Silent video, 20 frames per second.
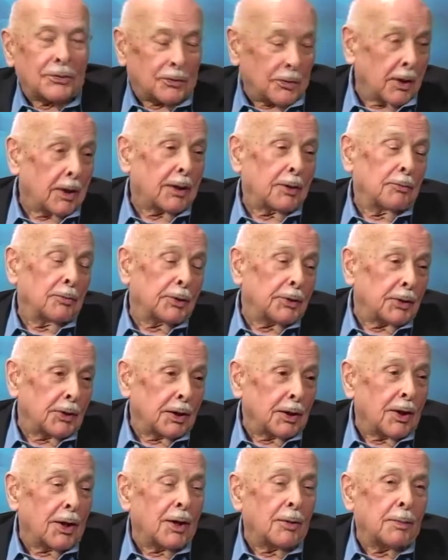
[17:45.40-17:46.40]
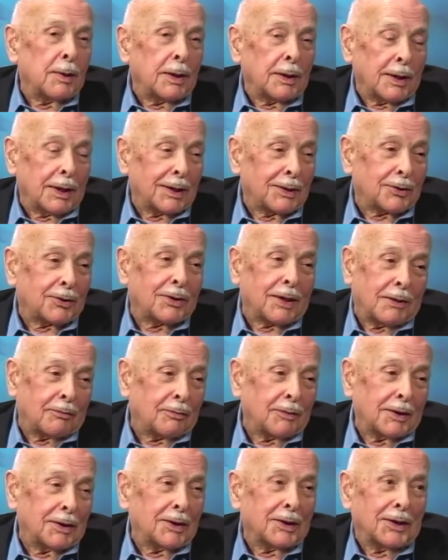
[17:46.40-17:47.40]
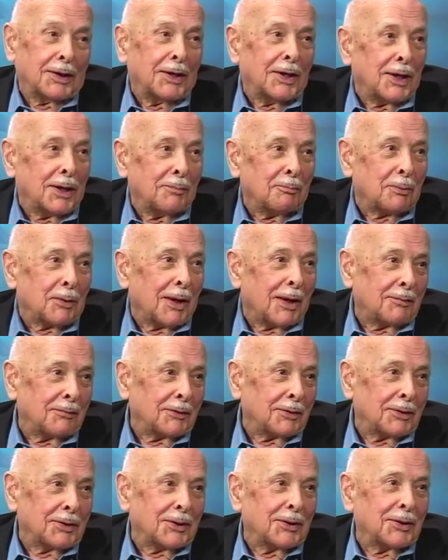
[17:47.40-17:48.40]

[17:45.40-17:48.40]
Starting with the Army, that's definitely a nonprofit